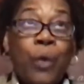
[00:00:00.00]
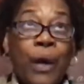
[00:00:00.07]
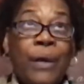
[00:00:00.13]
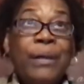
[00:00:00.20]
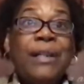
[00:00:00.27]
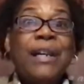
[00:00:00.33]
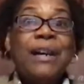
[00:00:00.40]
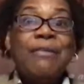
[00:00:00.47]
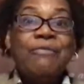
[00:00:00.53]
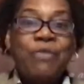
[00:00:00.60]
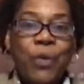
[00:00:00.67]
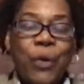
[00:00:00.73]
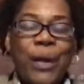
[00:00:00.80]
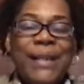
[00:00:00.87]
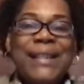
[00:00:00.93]
work
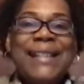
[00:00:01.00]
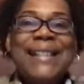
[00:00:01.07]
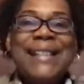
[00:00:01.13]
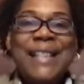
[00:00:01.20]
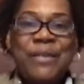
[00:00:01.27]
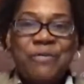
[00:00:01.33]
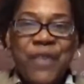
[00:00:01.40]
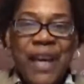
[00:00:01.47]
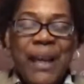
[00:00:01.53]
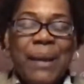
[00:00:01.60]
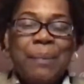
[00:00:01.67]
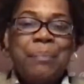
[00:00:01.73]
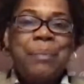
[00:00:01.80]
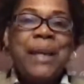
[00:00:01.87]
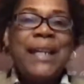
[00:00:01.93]
workforce
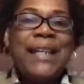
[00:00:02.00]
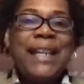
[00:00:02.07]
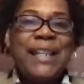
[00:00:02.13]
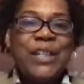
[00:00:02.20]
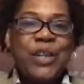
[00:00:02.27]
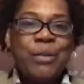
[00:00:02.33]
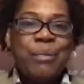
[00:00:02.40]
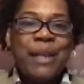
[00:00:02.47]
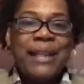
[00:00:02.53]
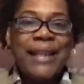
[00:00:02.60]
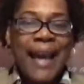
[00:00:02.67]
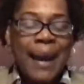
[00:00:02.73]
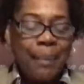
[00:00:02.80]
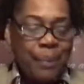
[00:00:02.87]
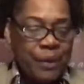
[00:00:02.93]
development and human
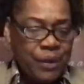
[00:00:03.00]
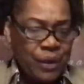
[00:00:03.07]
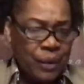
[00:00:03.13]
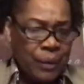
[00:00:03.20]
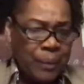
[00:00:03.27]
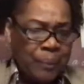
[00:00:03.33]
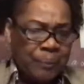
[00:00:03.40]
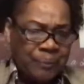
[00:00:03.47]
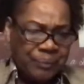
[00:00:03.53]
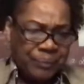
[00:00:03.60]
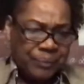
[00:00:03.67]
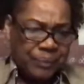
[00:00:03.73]
capital.